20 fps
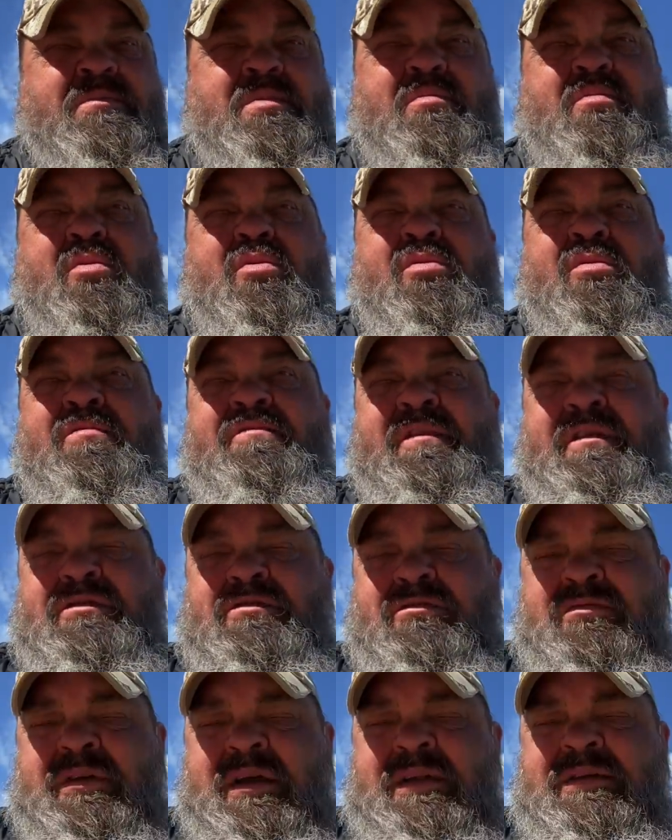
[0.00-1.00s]
tomorrow if I
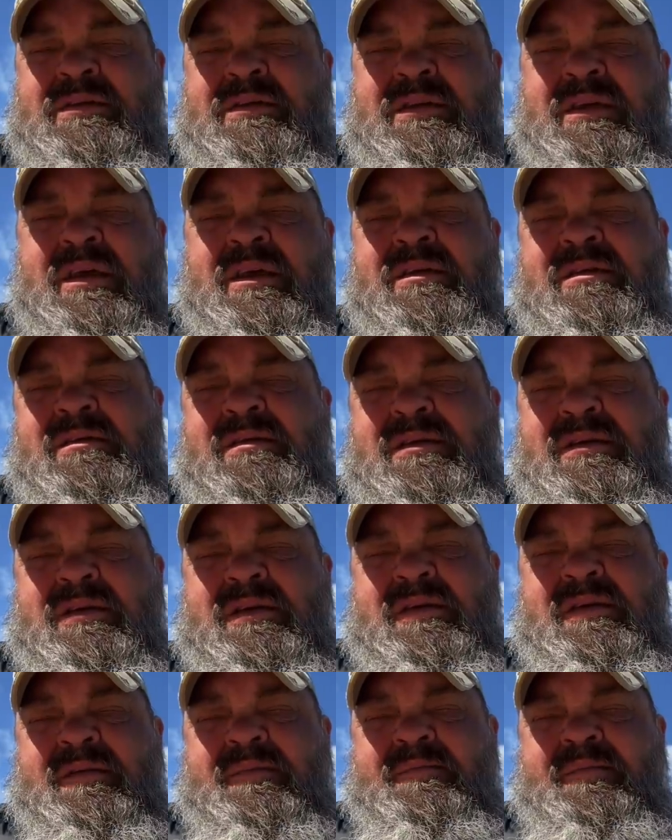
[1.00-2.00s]
do that today.
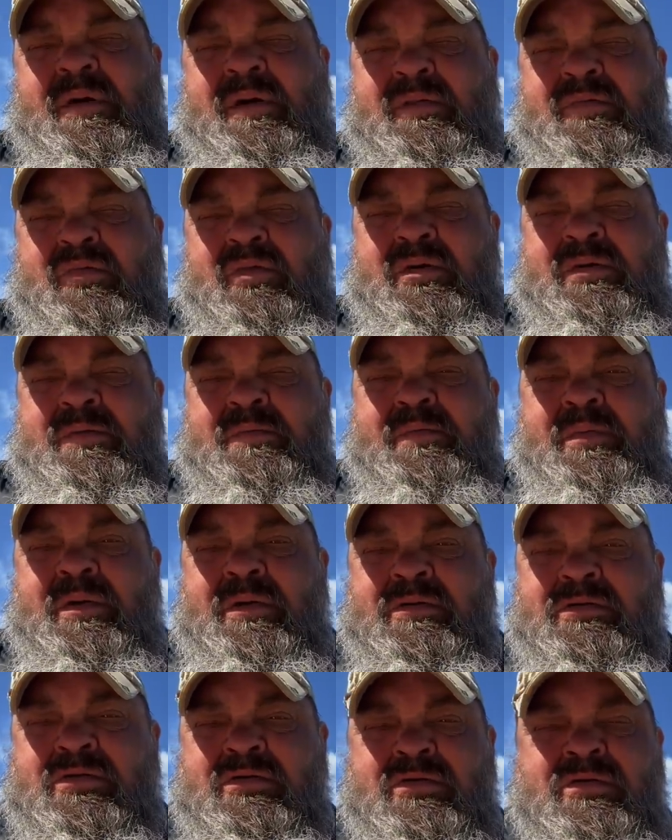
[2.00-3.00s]
Part one and
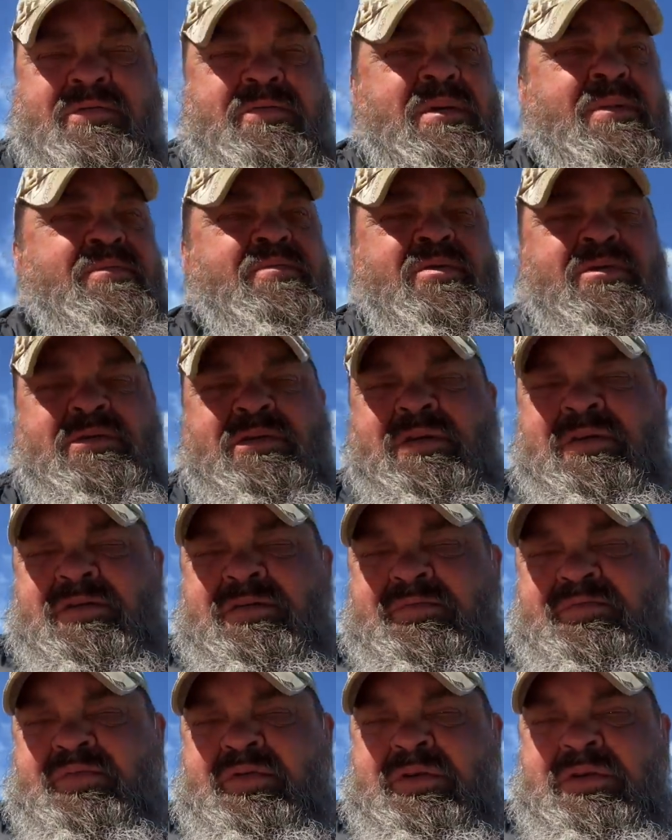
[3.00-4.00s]
part two of me putting
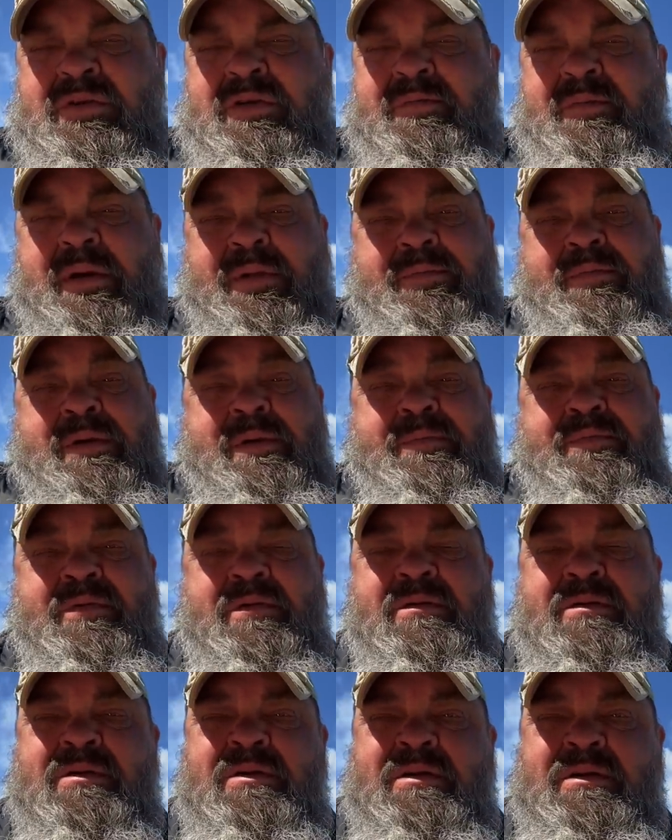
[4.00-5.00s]
in my
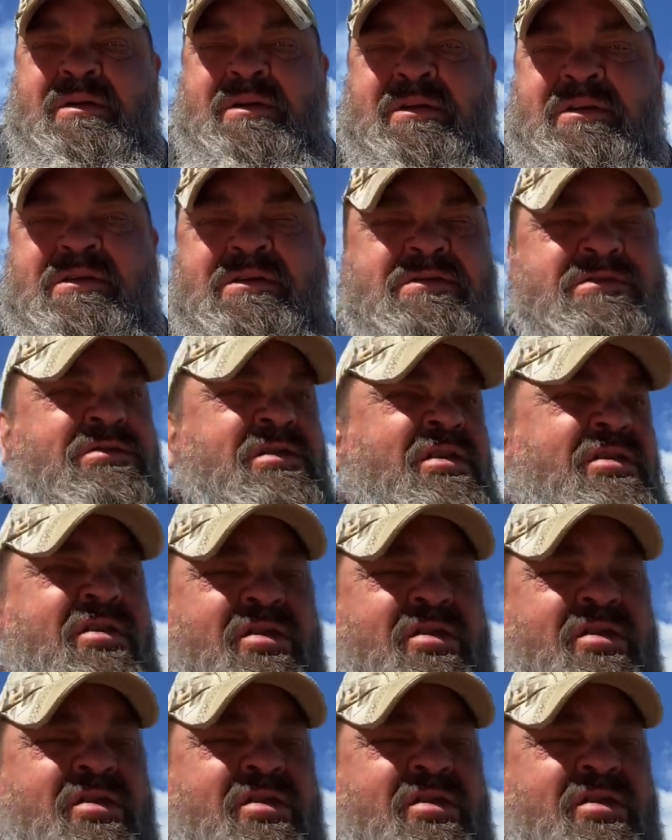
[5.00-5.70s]
bumper. It's not